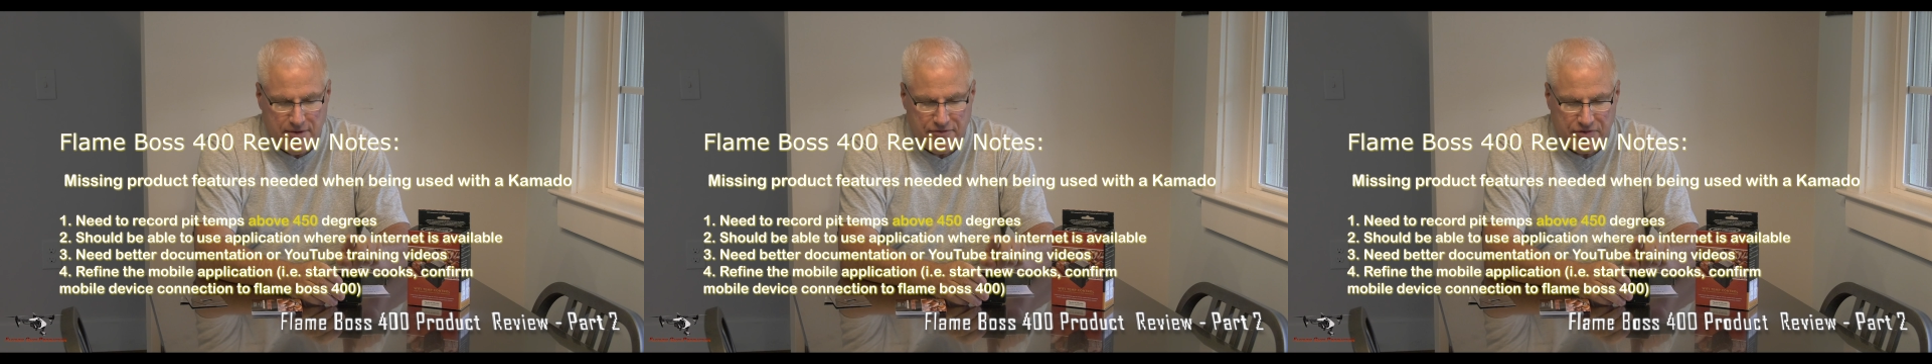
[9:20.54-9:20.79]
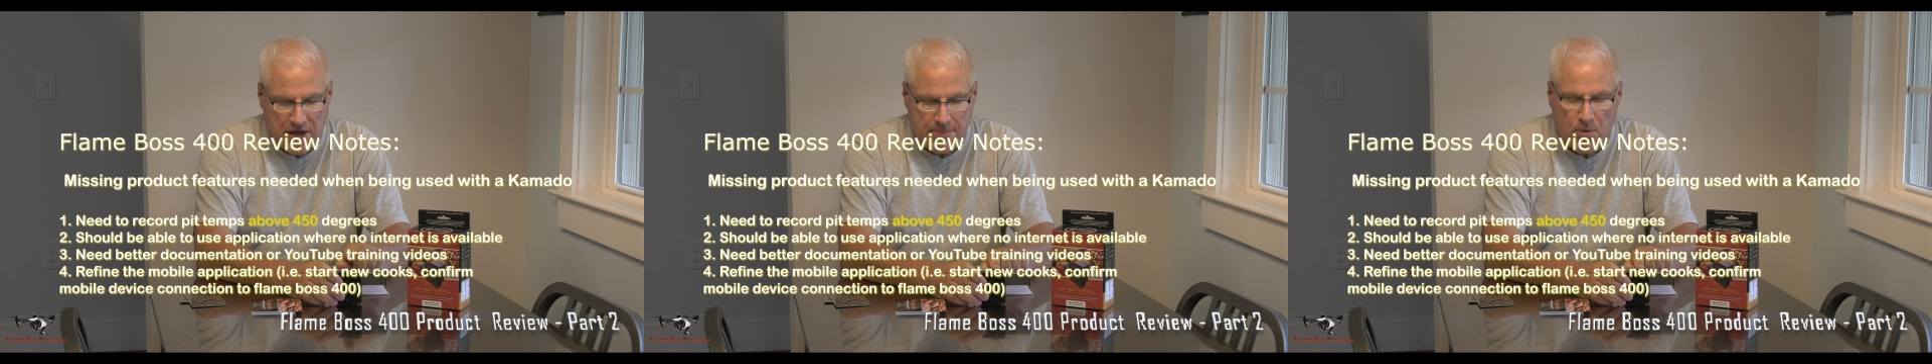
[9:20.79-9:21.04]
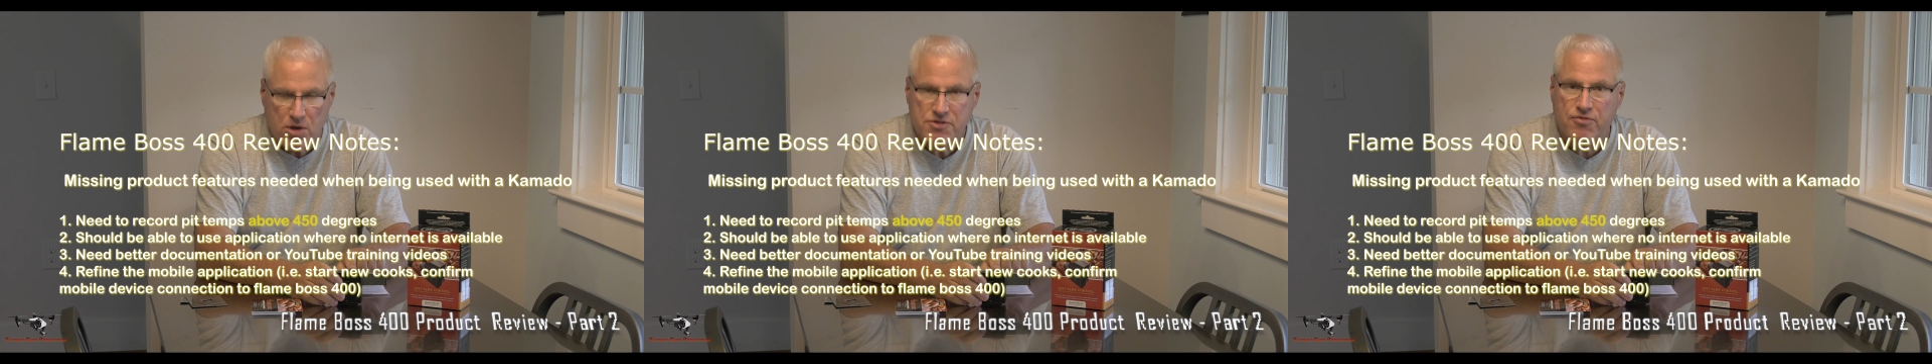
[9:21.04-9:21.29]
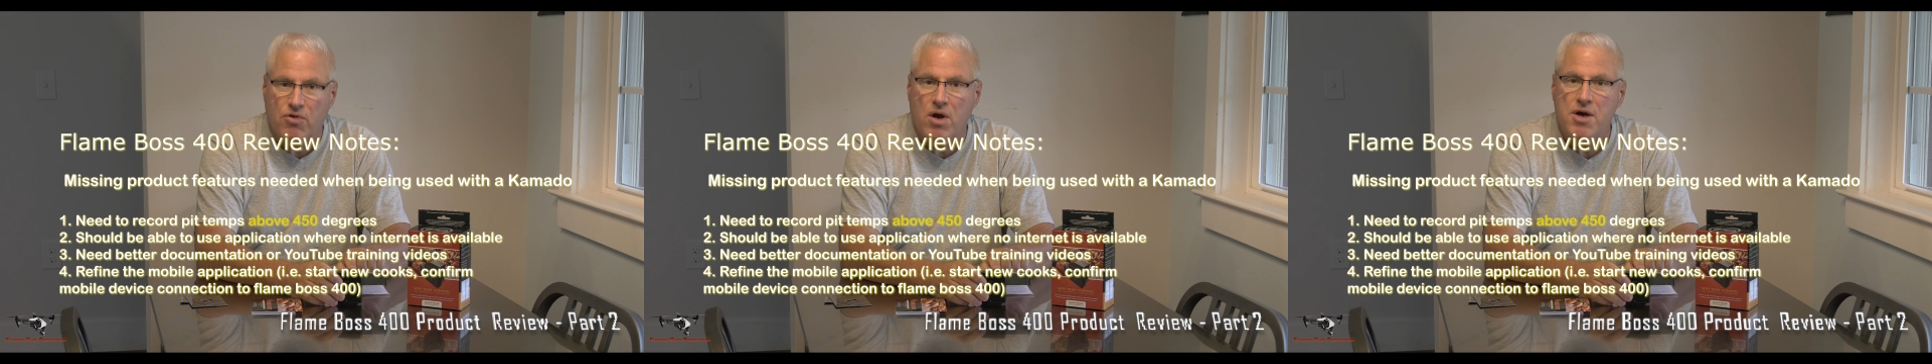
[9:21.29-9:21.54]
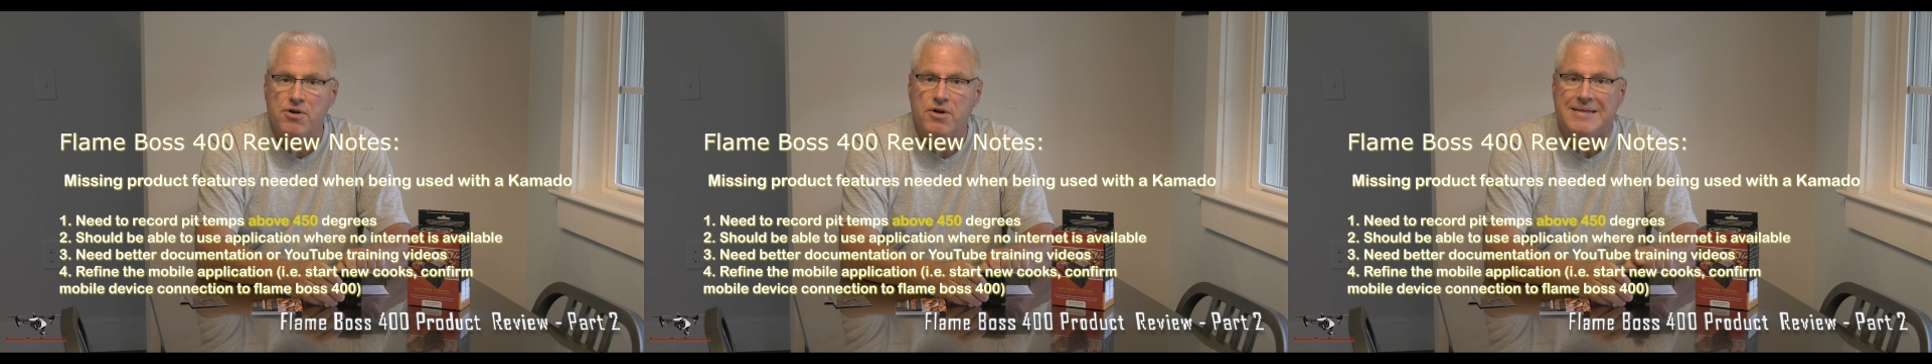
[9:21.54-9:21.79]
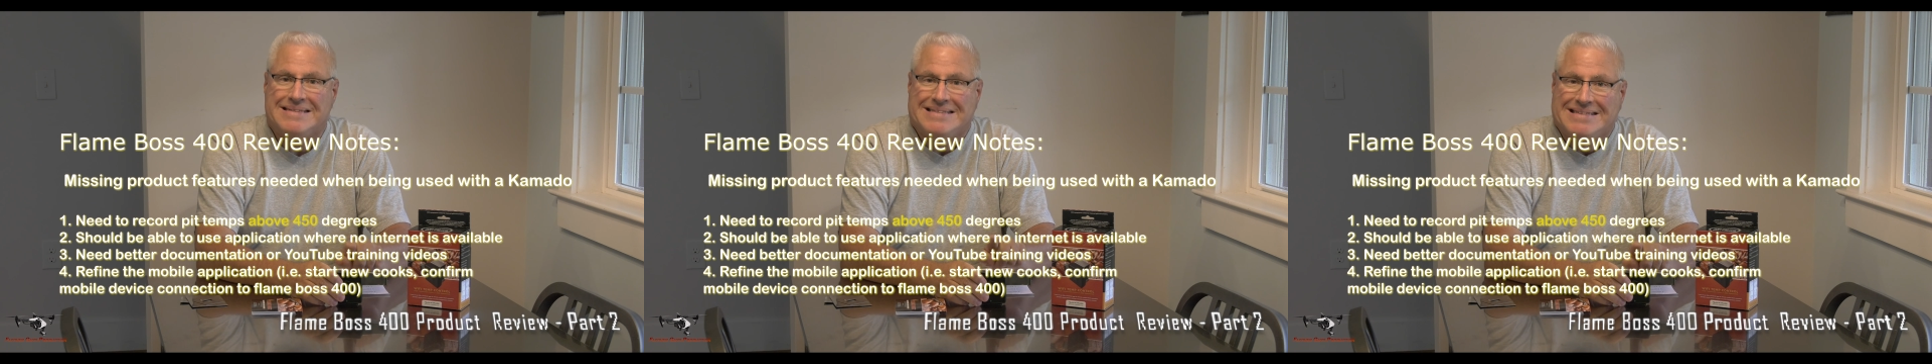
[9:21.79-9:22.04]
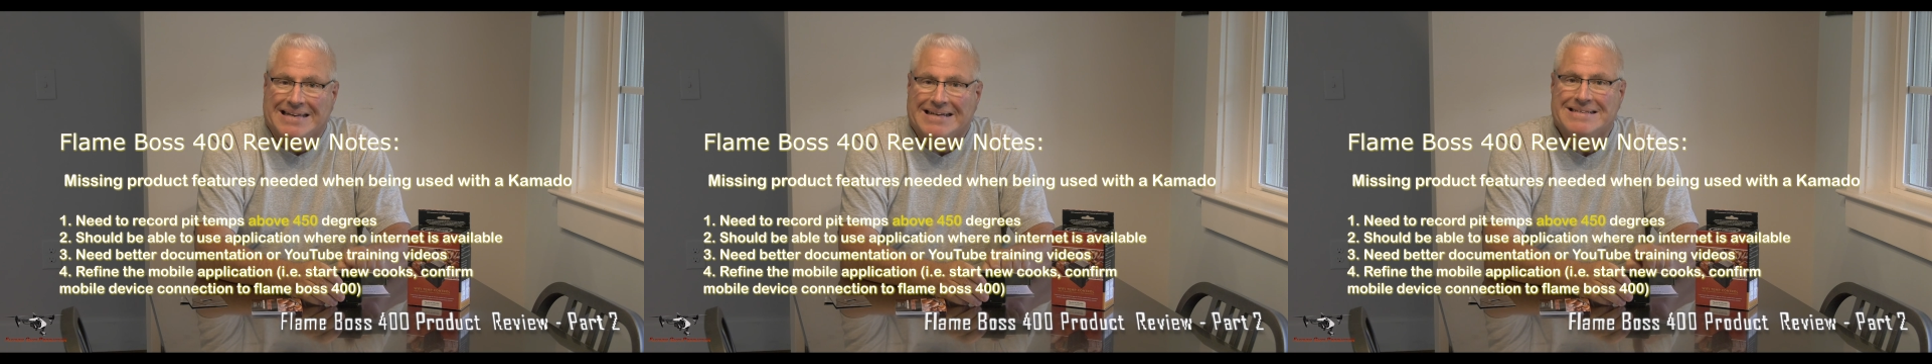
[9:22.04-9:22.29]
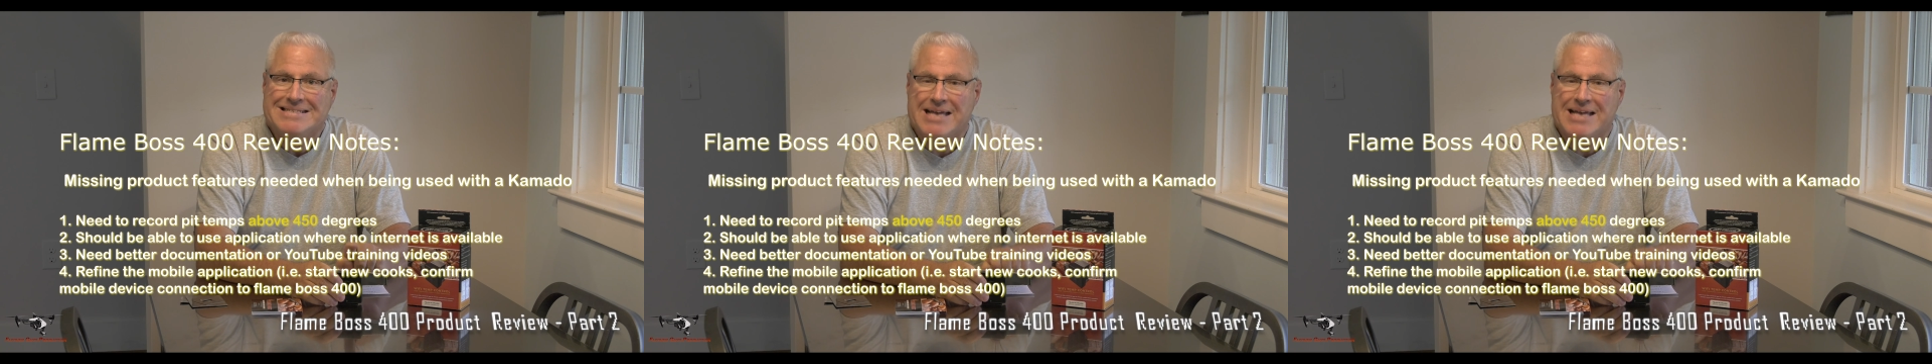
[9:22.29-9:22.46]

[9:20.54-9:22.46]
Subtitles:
Flame Boss 400 does